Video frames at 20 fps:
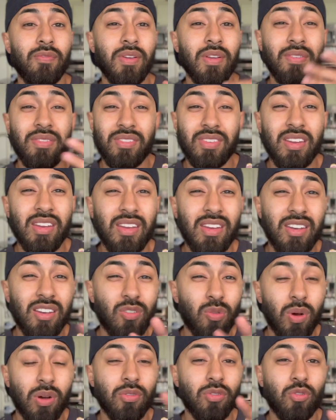fifteen,
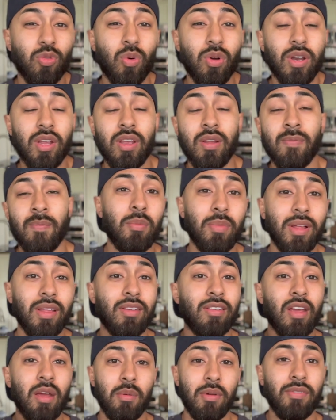twelve twenty. By the
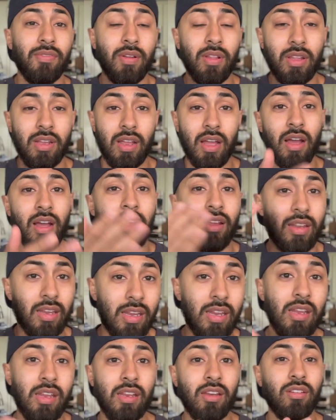time I finally got
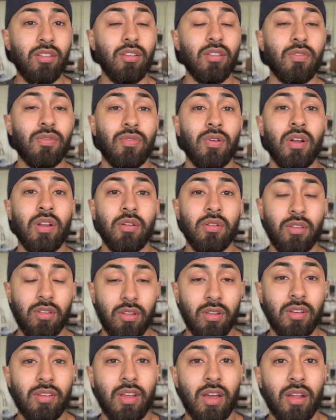into the front to
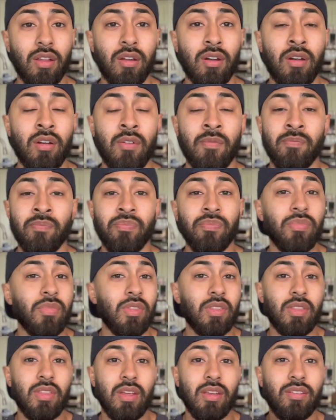the teller,
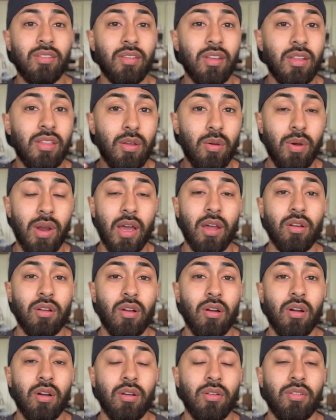they said they were out of
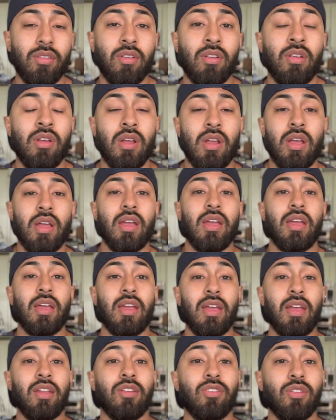cars.
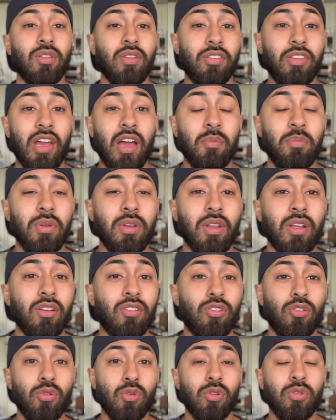And so this happened like
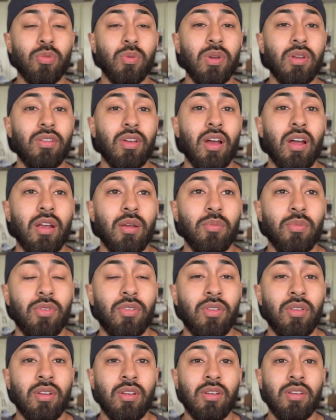two or three
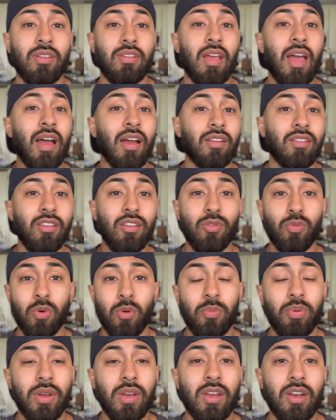times. Taxis
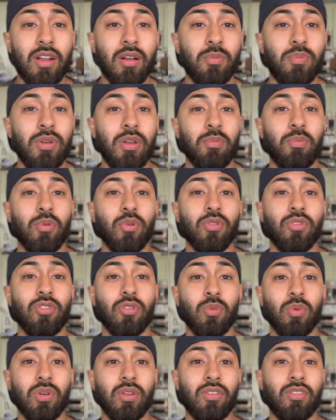weren't picking up people, so
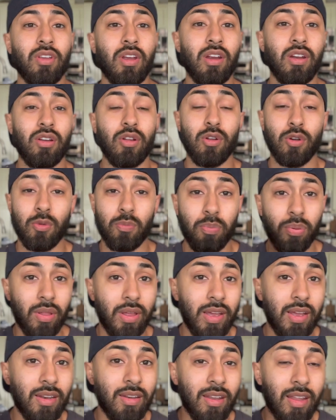we decided to go to
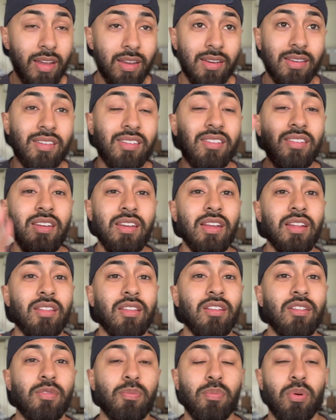plan like C at
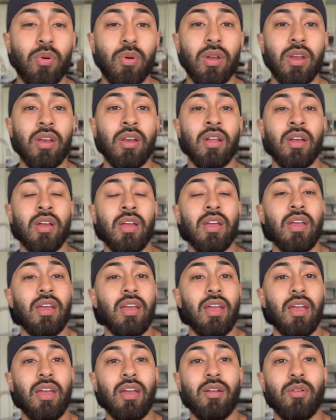this point,
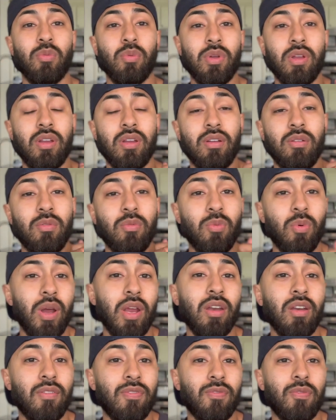and we
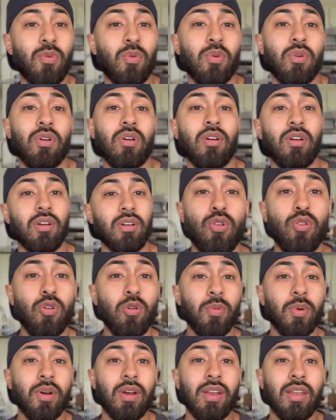waited for
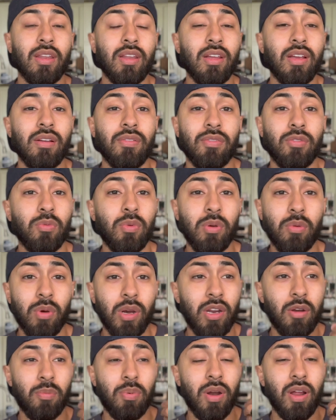Uber and Lyft. We
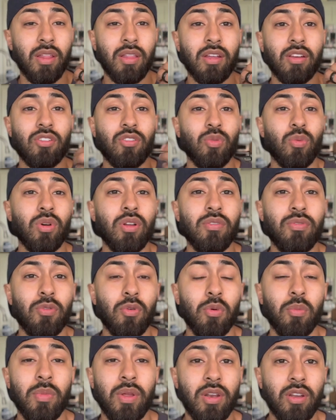waited probably like
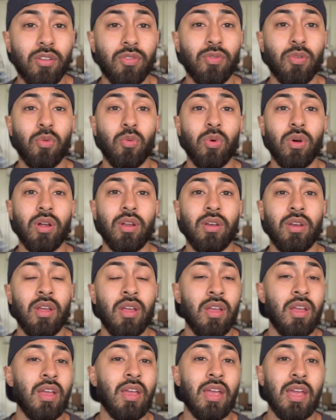twenty-four minutes for one,
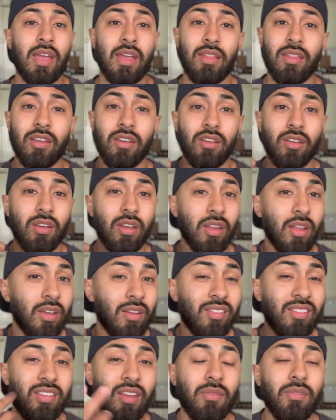and then
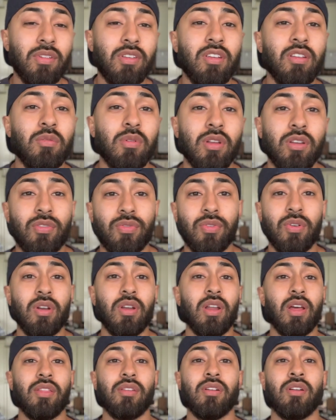like seventeen minutes for
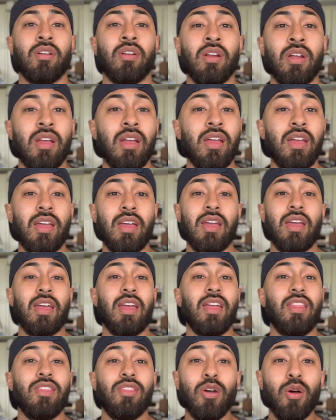another,
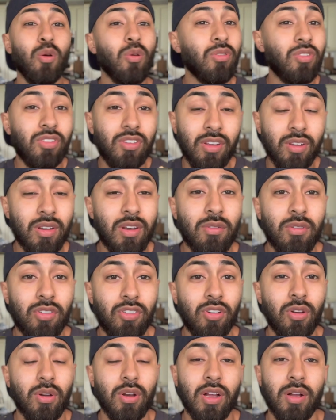and those still never
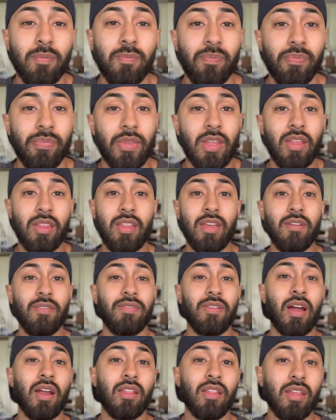showed up. And they
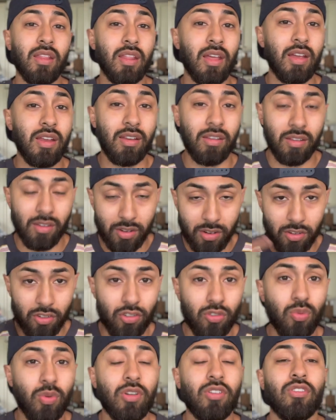finally like
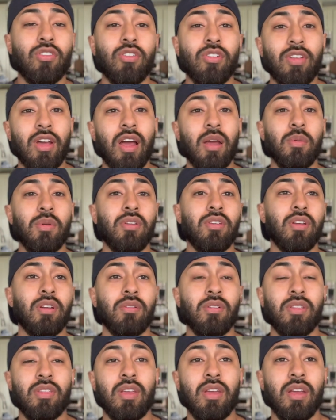switched their timings and
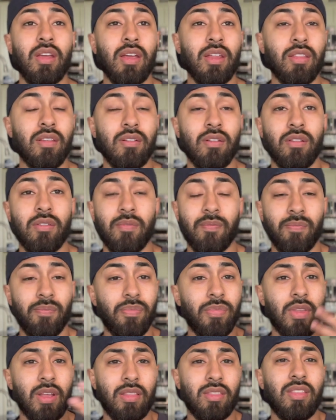everything, and the
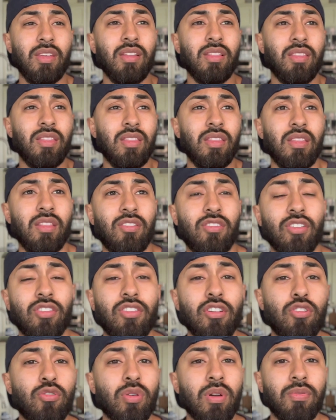I think just
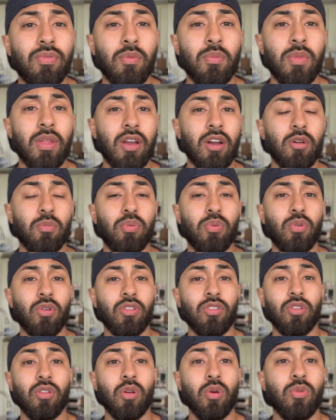a trip from the airport
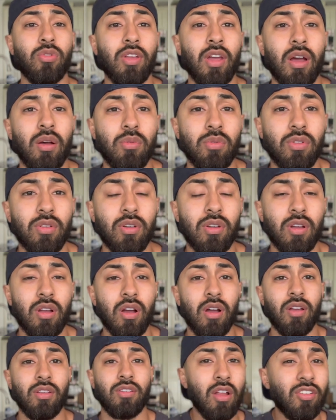to the hotel was gonna
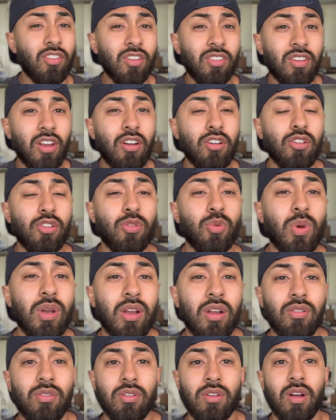cost just under three
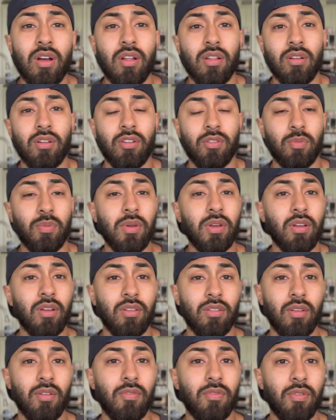hundred dollars
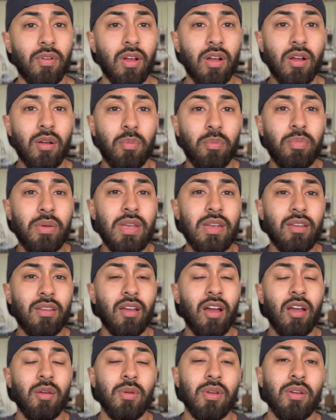because of uh, peak
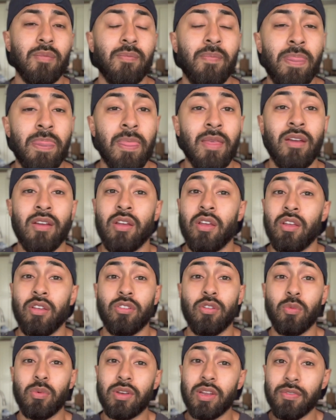timing.
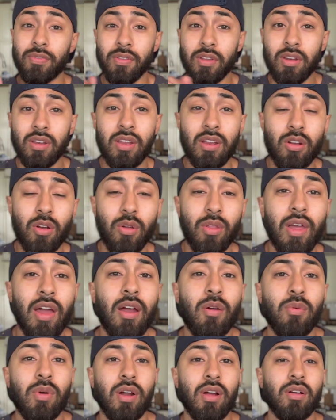So we definitely didn't go
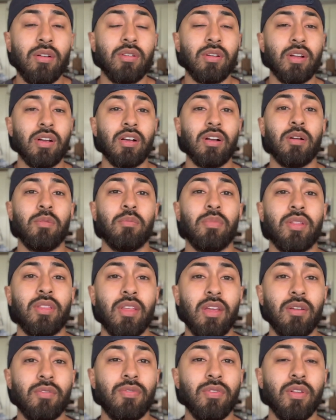that route, um, but
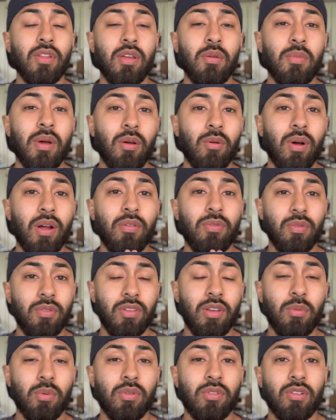thankfully my wife was
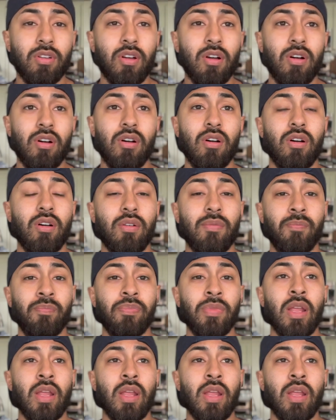able to call